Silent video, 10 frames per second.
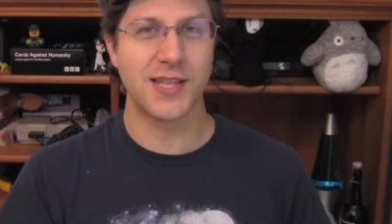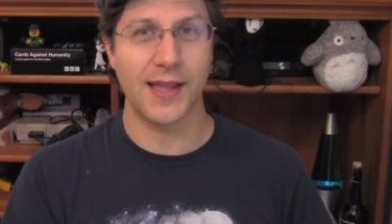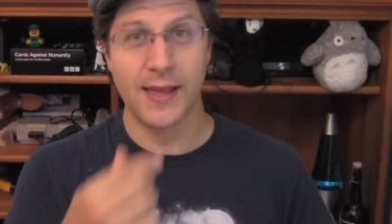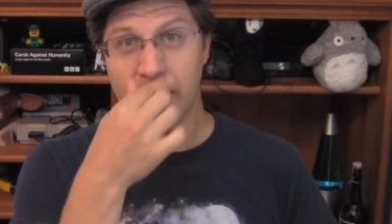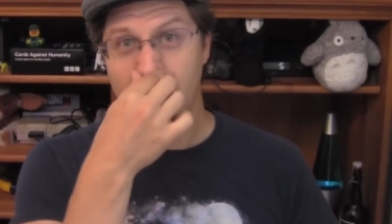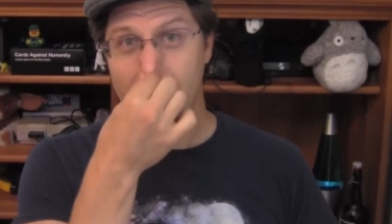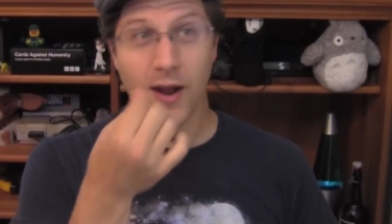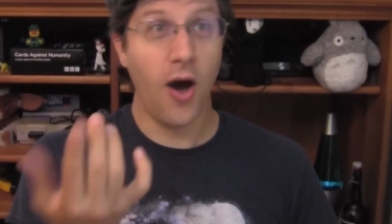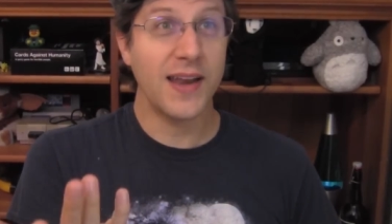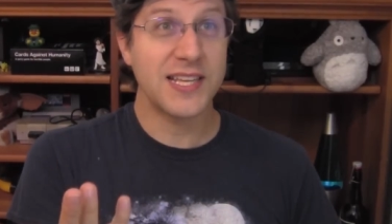Like,
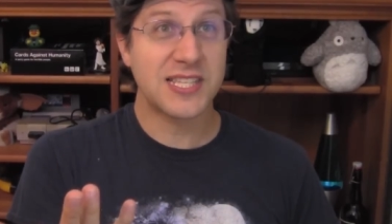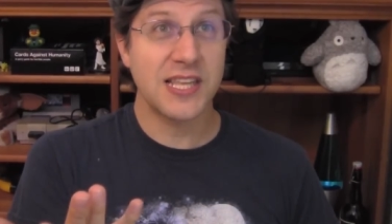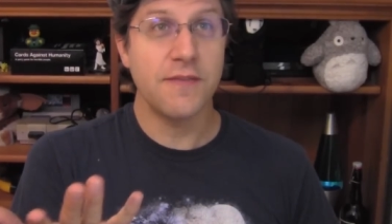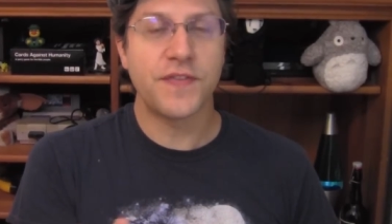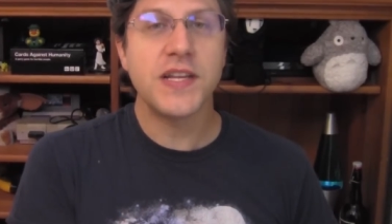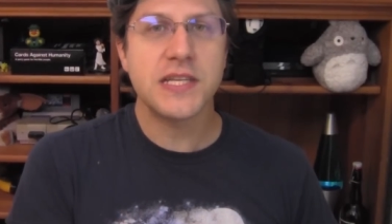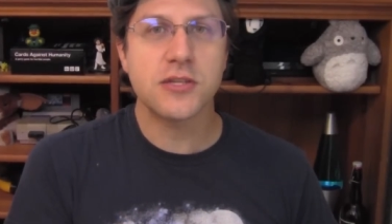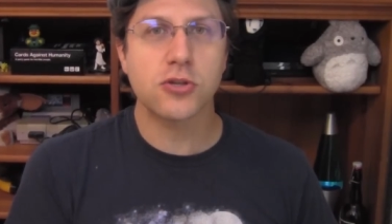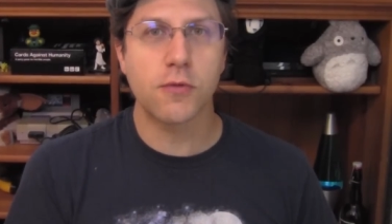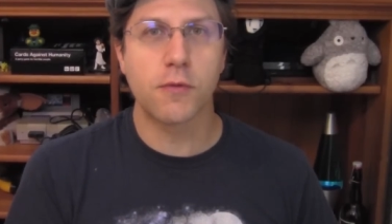and honestly, Vin
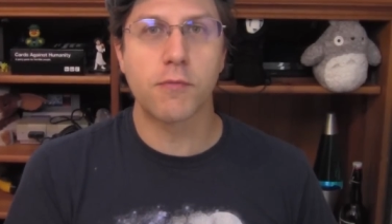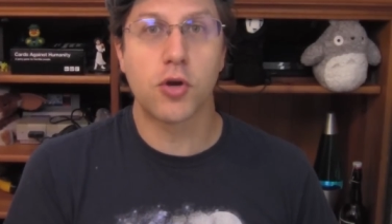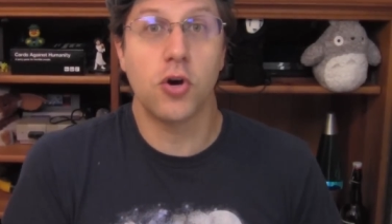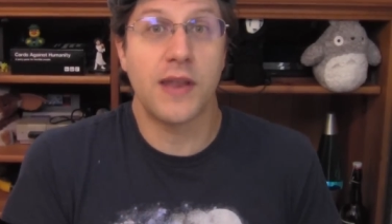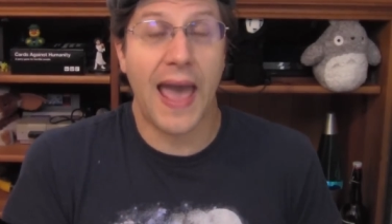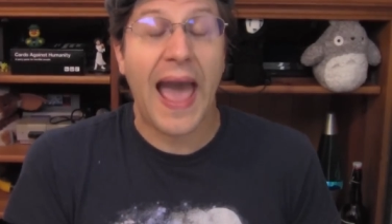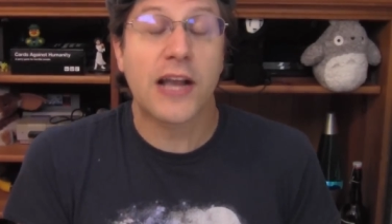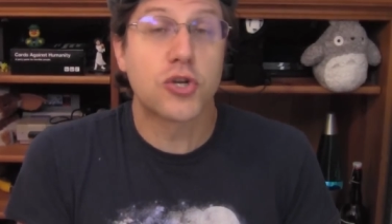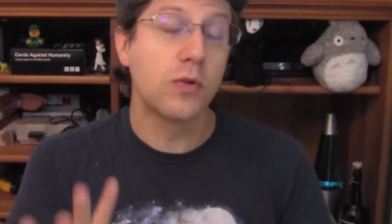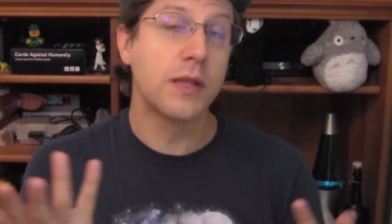Diesel could
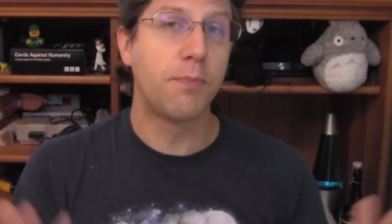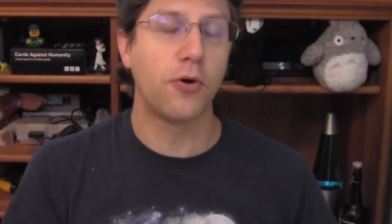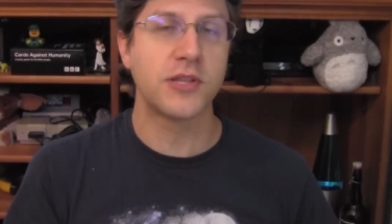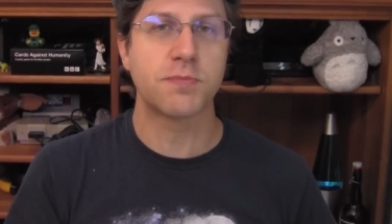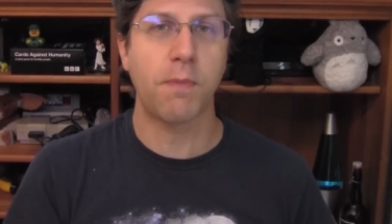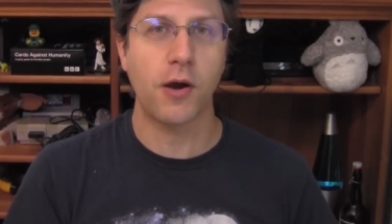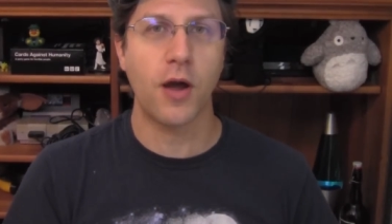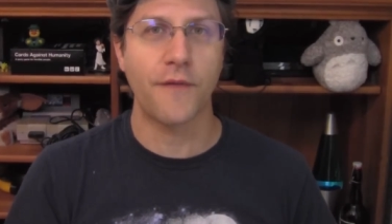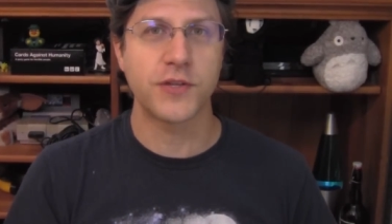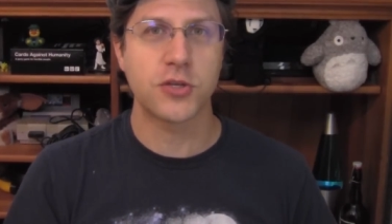actually pull this part
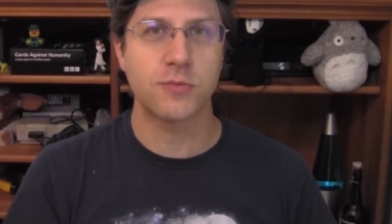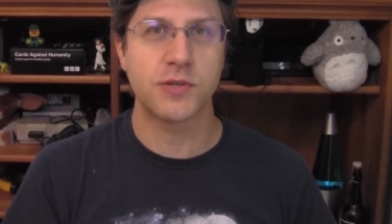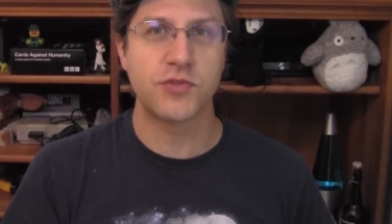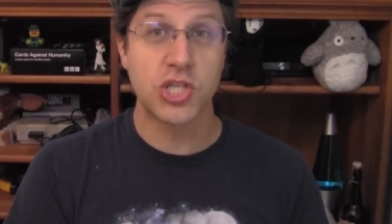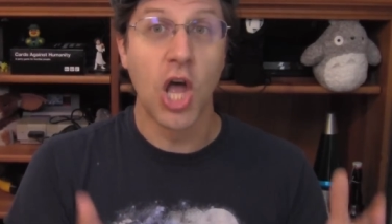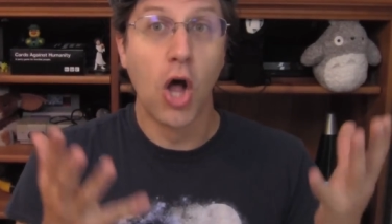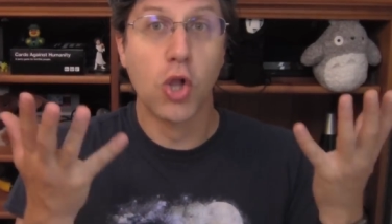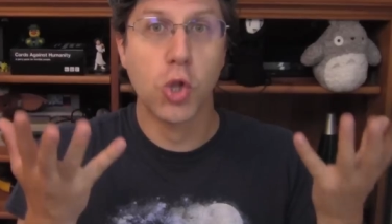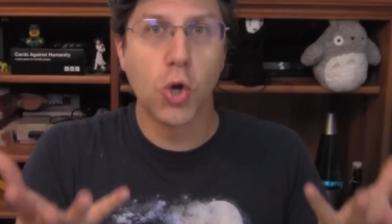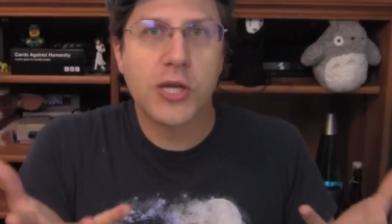off in terms of just
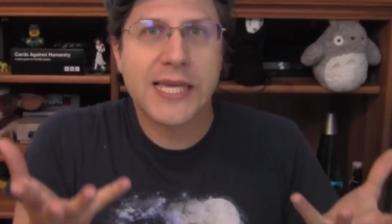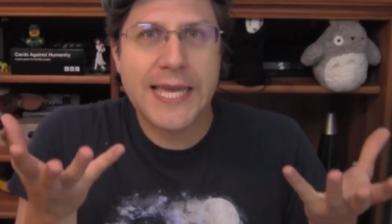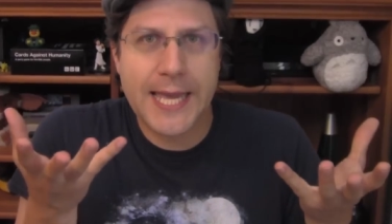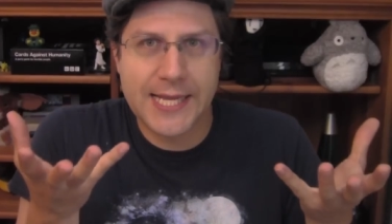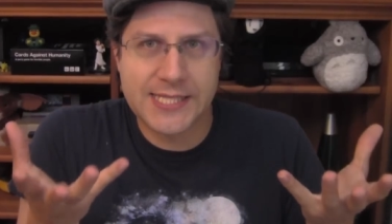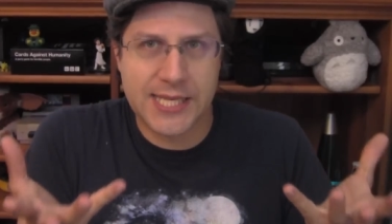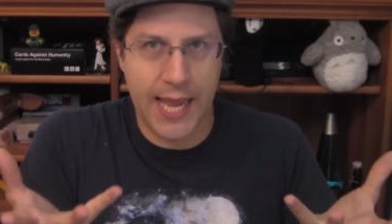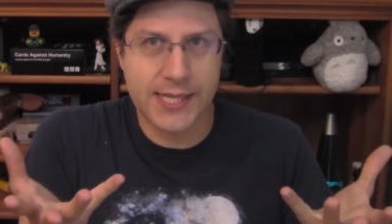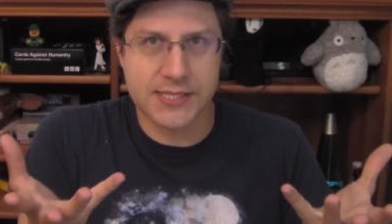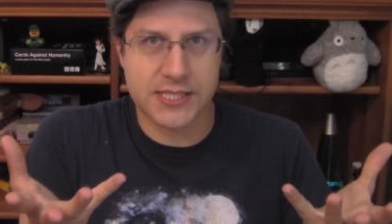looking
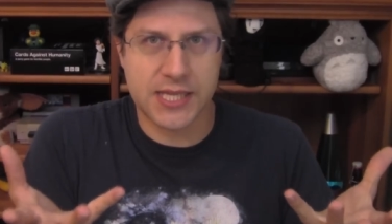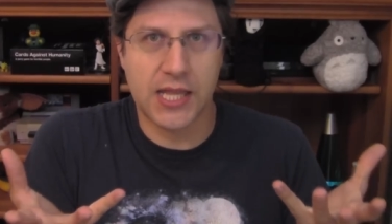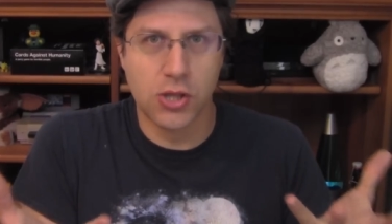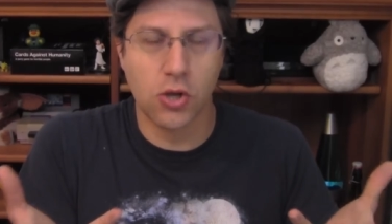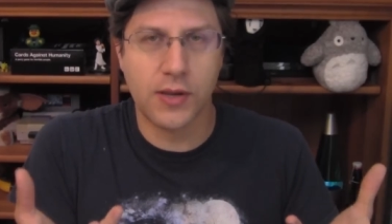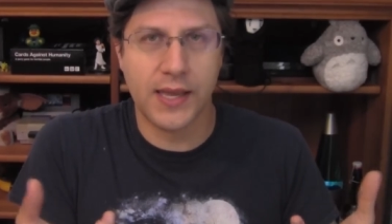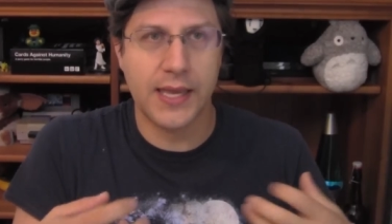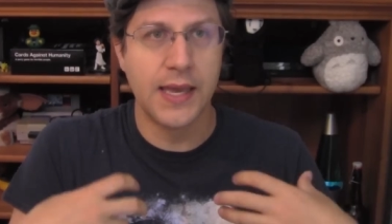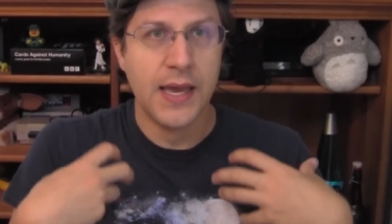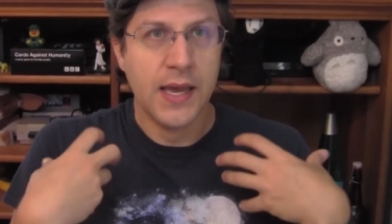intense and
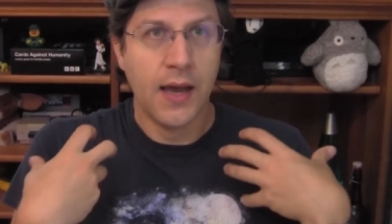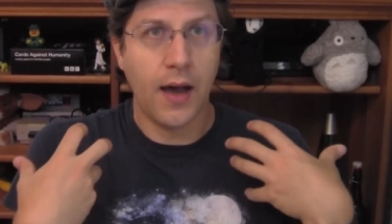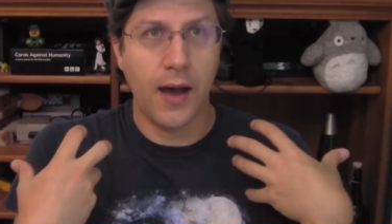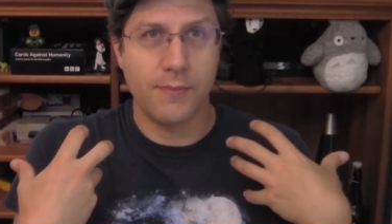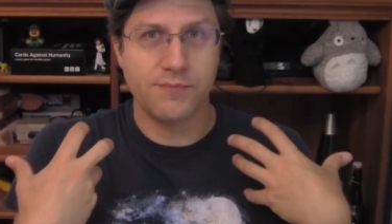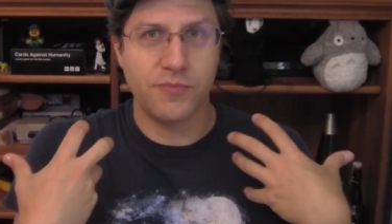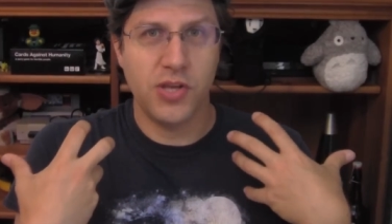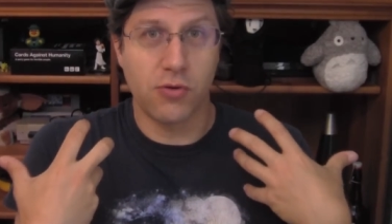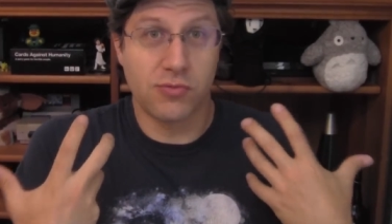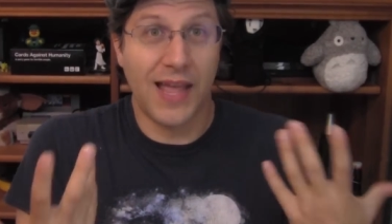looking
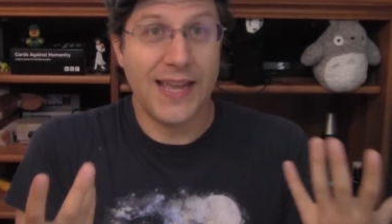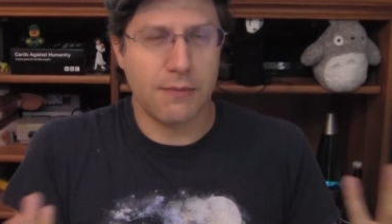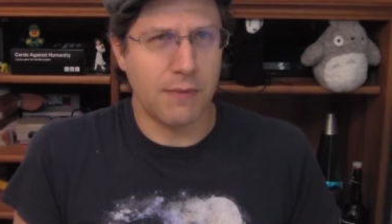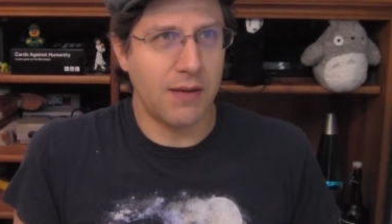um, you know, like